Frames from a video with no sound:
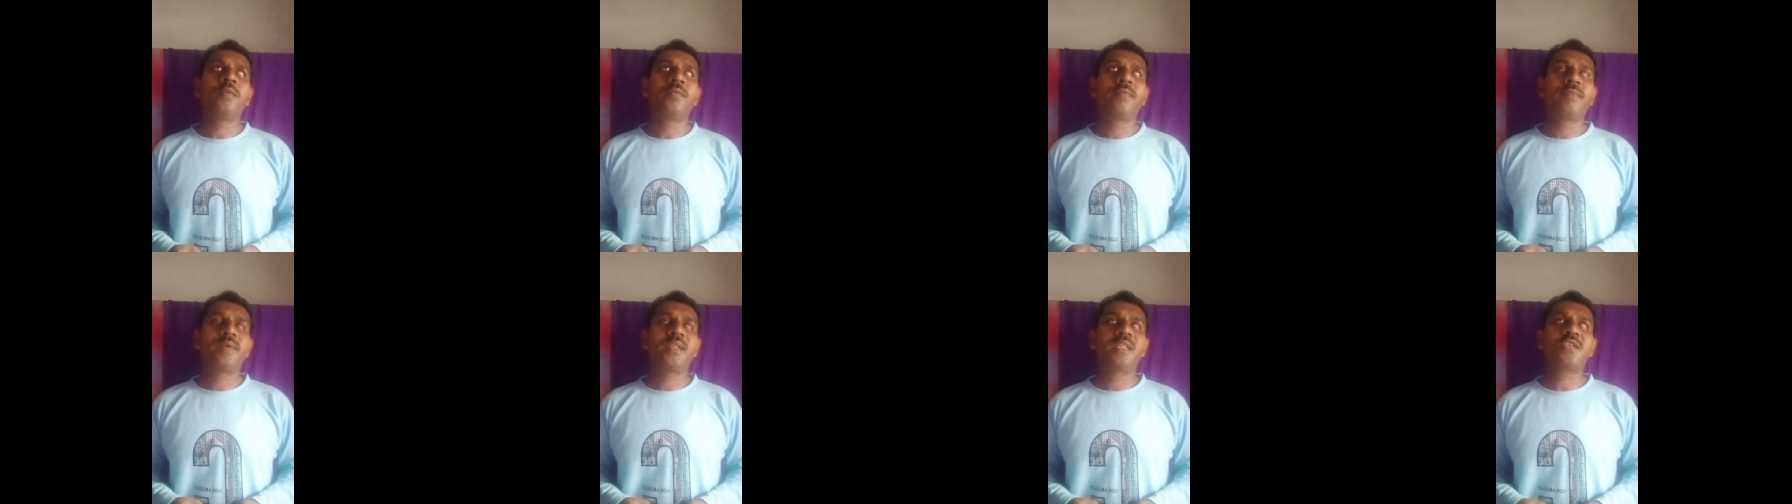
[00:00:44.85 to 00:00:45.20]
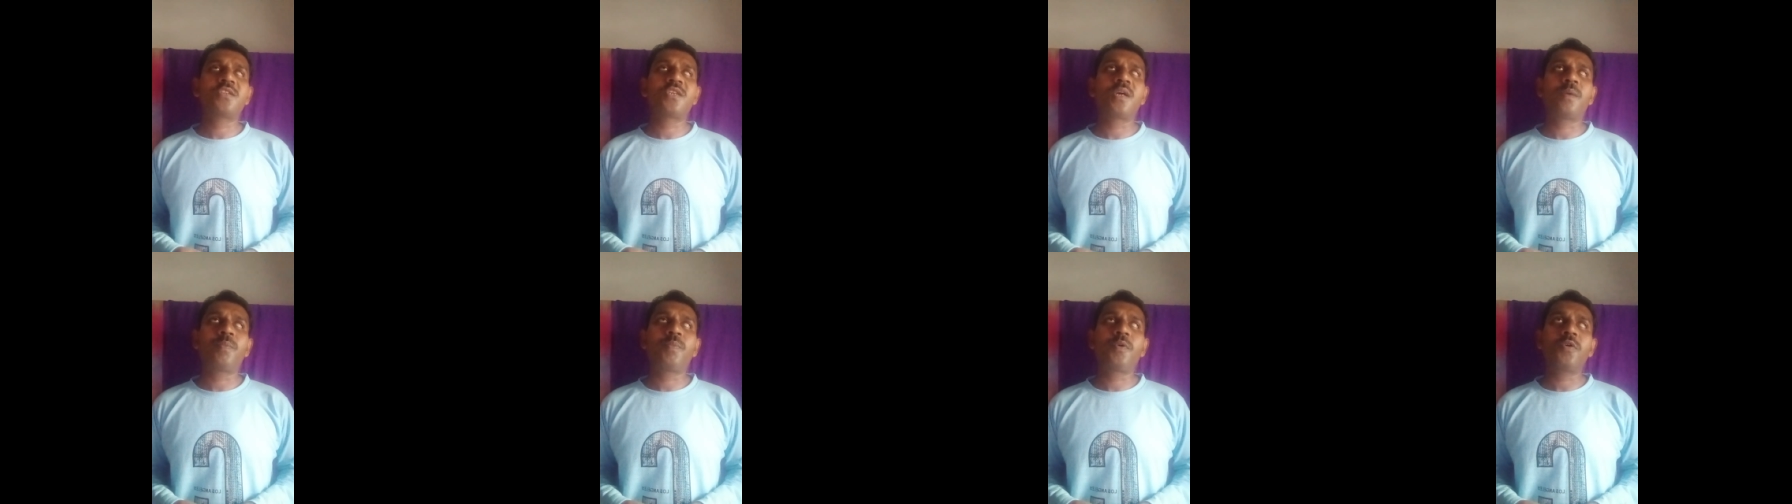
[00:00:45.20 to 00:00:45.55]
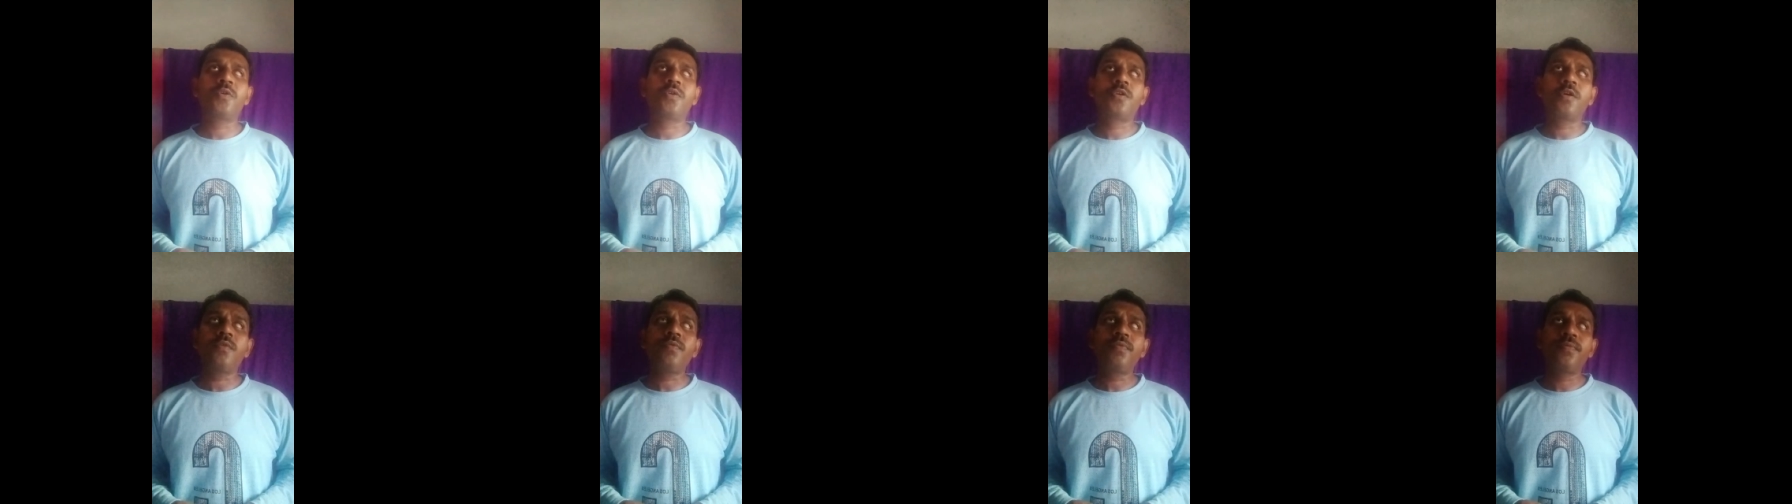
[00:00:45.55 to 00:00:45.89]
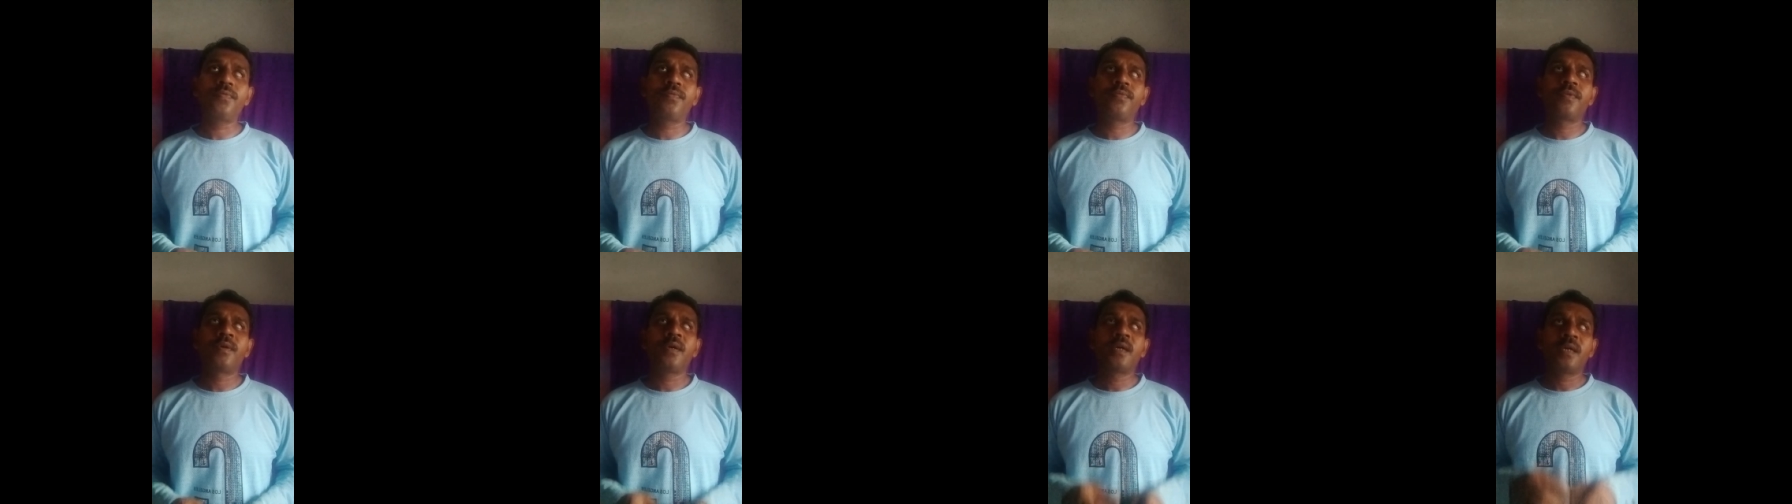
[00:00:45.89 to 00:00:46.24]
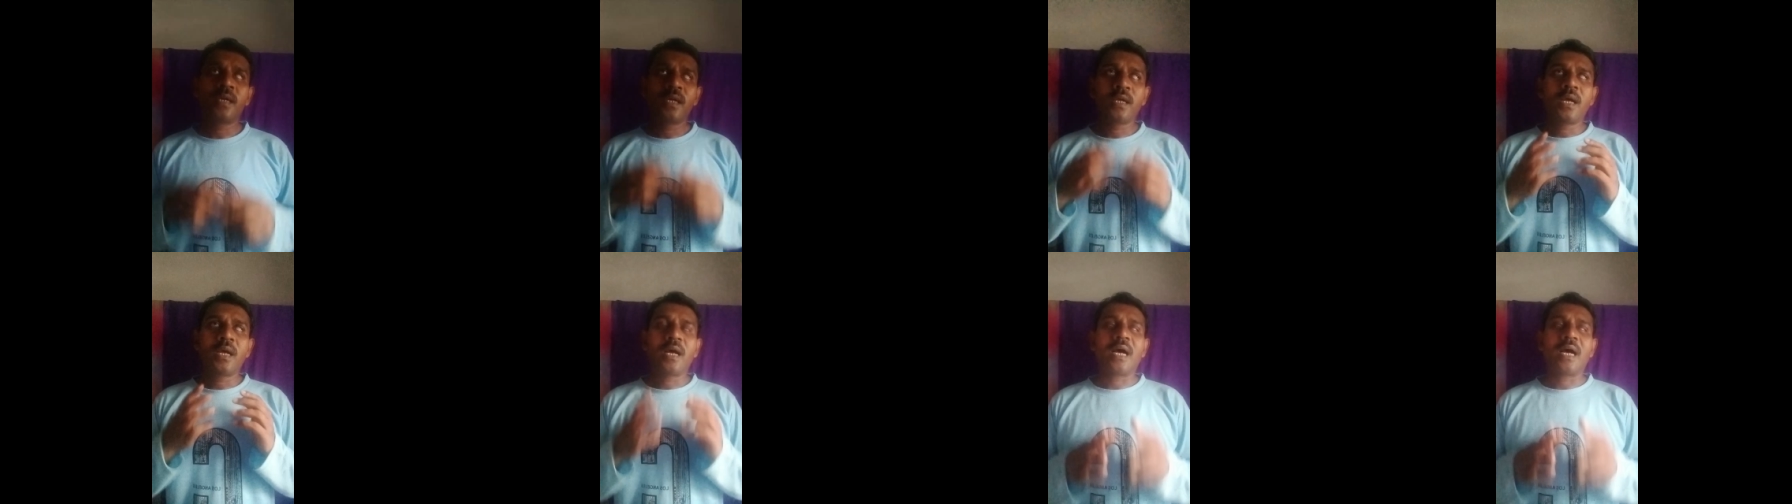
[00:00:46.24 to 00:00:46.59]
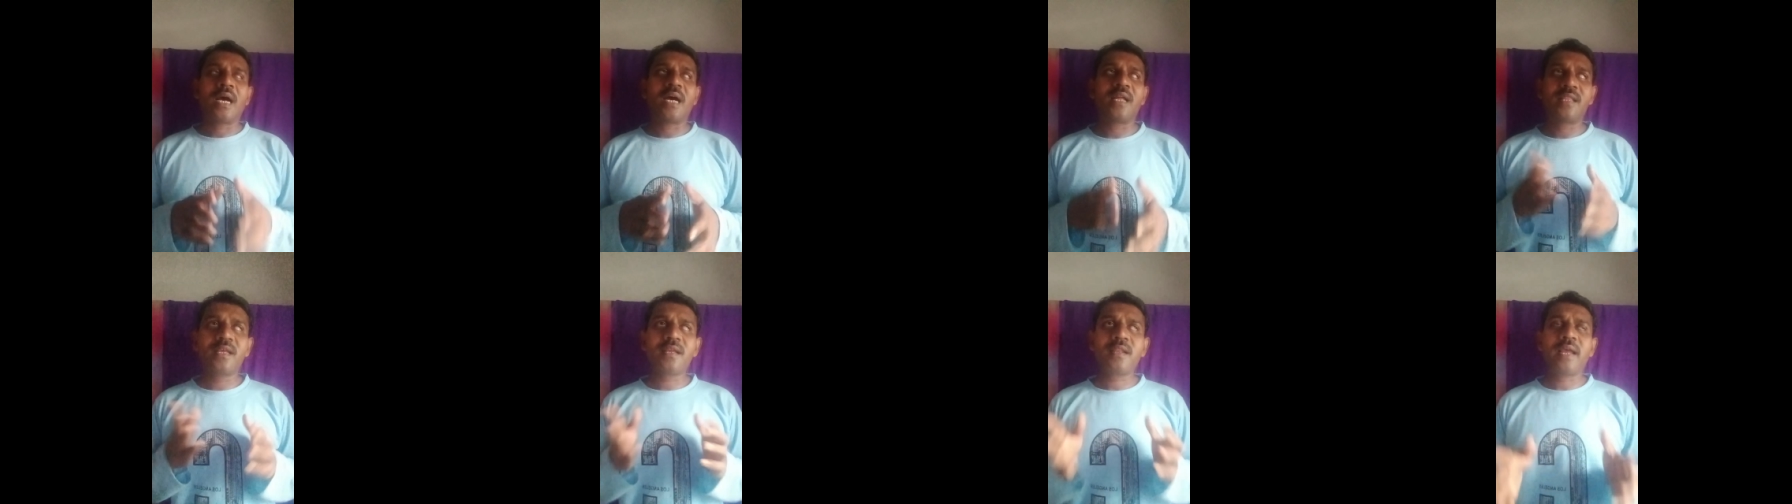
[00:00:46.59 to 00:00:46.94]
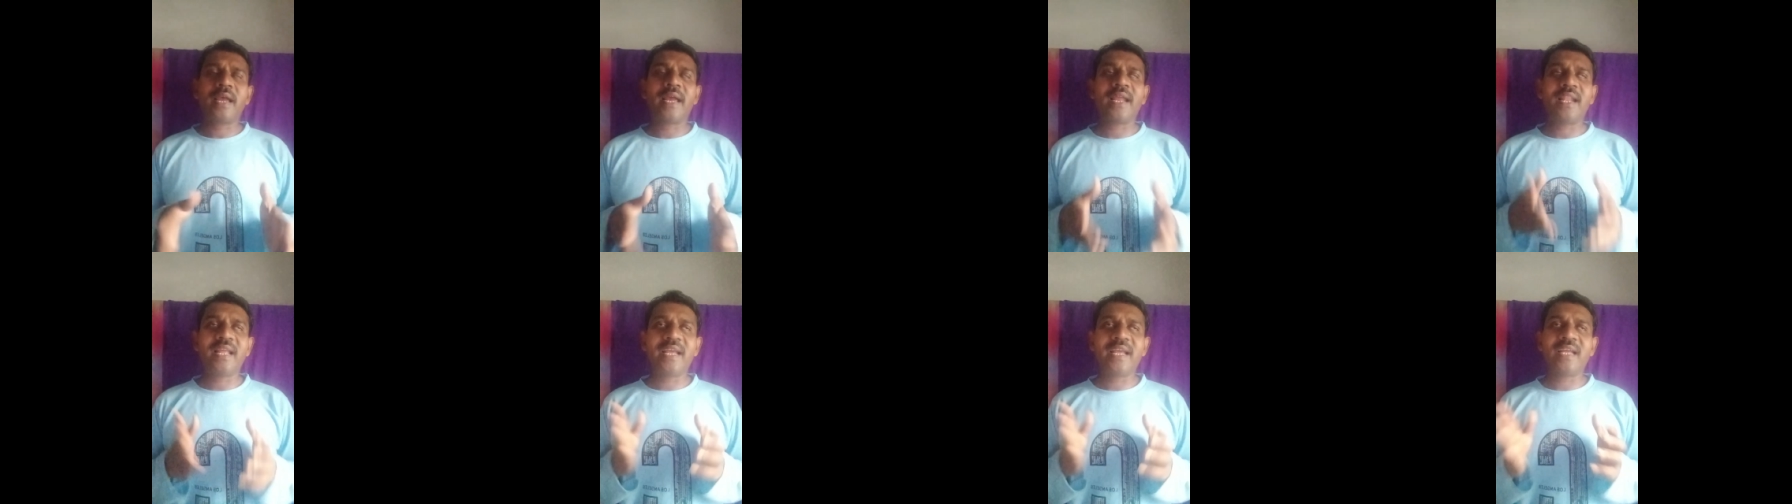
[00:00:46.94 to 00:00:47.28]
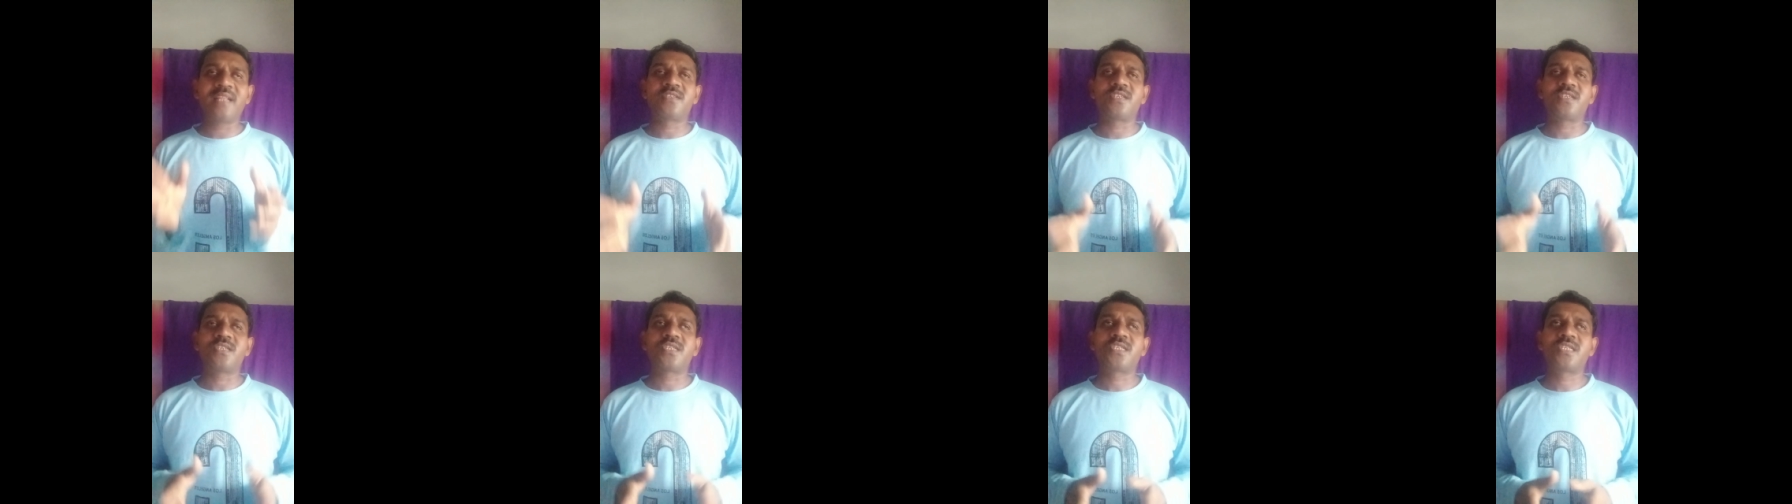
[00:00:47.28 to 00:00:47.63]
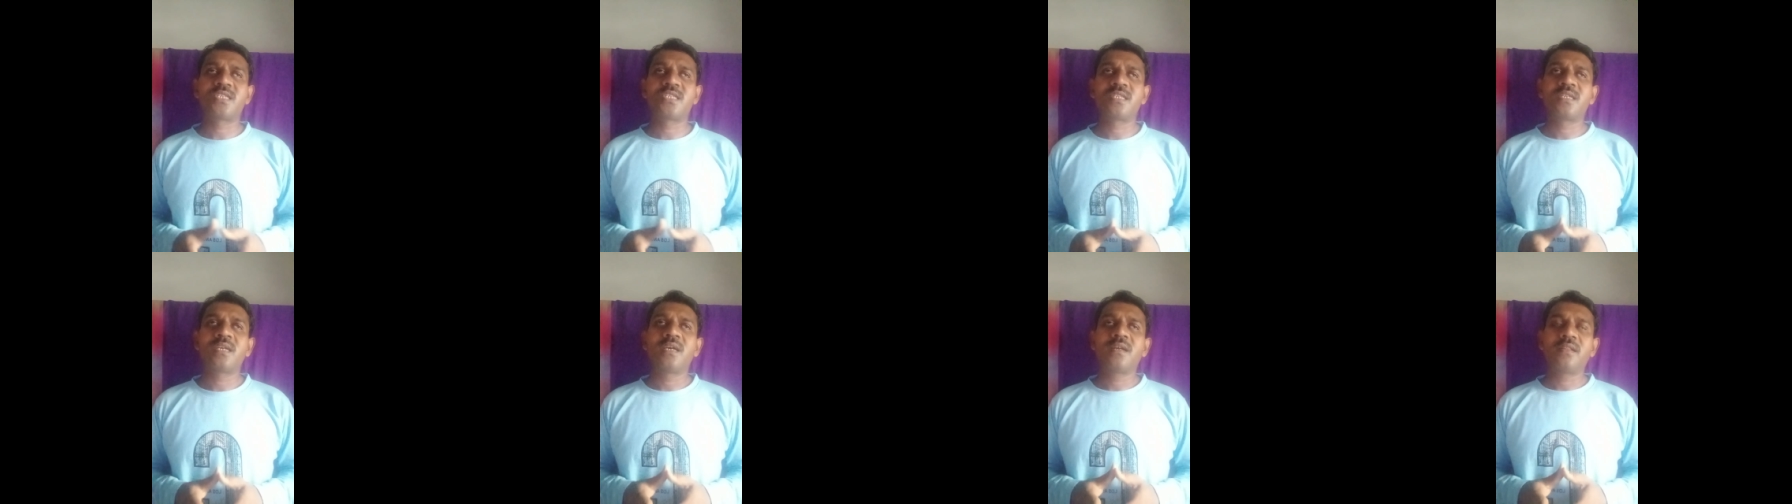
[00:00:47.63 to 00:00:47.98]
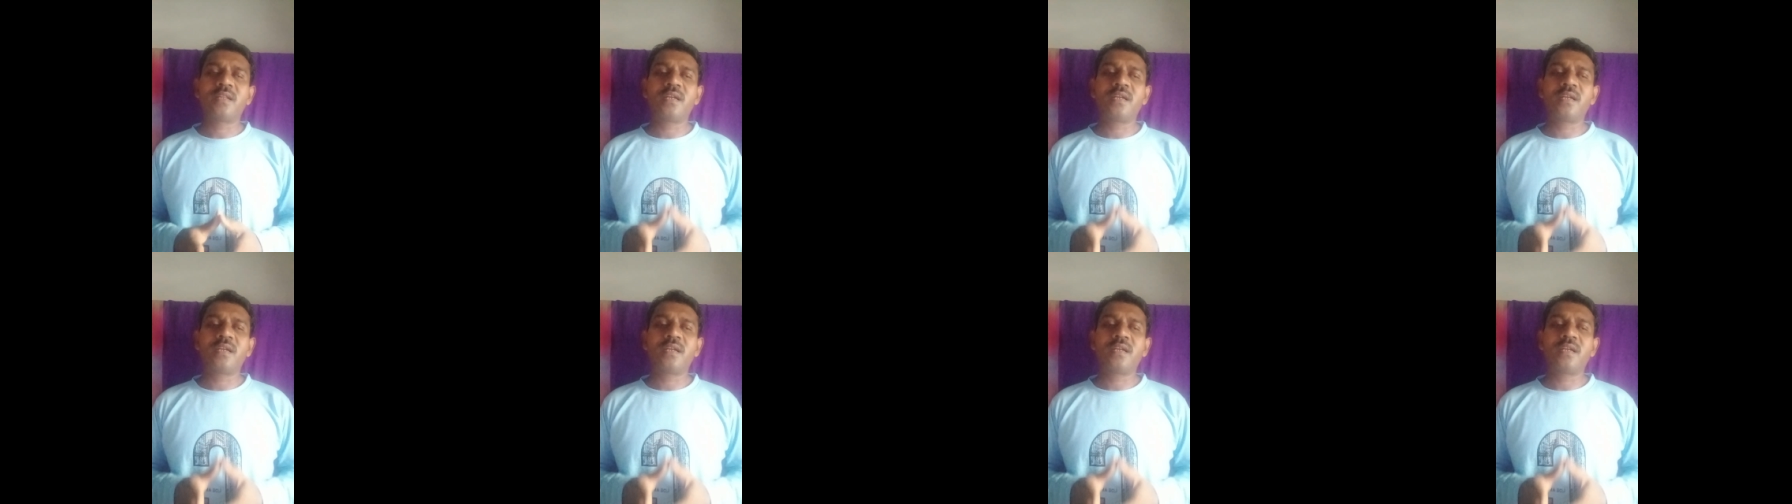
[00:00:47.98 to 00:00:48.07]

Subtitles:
with the support of other alliances.